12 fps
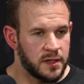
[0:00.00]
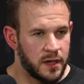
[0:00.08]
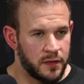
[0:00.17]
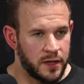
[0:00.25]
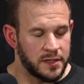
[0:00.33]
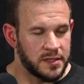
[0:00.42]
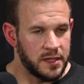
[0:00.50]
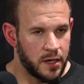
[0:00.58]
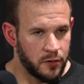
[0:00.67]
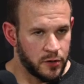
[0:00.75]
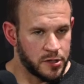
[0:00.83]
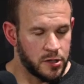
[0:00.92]

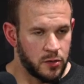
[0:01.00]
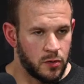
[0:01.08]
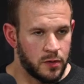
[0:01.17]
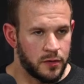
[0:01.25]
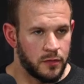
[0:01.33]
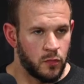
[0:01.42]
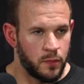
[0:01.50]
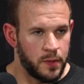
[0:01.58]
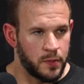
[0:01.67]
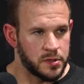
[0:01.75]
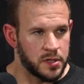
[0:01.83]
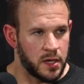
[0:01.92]
other issue with when people
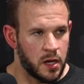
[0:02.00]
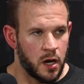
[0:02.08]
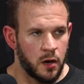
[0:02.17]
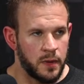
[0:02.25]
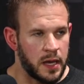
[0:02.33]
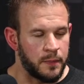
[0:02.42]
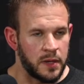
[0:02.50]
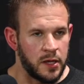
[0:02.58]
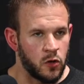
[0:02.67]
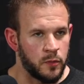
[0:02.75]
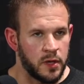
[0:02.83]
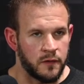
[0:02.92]
say, "Oh man, I've been
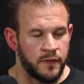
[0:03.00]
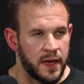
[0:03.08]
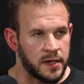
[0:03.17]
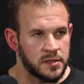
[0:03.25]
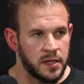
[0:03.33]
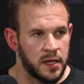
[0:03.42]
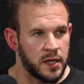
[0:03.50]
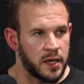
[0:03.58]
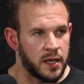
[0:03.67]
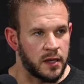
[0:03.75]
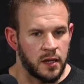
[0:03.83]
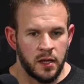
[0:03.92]
intermittent fasting
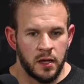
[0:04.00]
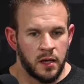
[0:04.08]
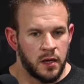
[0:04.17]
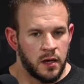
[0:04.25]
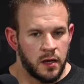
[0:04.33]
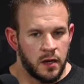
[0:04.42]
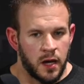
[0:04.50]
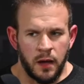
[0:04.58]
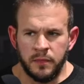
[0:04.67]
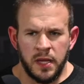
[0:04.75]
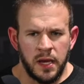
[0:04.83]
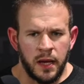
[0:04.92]
and
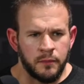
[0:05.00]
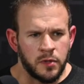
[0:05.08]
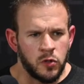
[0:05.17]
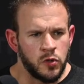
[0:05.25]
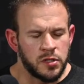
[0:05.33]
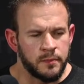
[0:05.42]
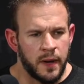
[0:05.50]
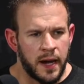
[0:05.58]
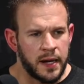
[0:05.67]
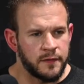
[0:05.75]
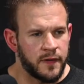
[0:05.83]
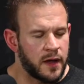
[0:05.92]
I'm losing
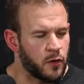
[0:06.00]
body fat, or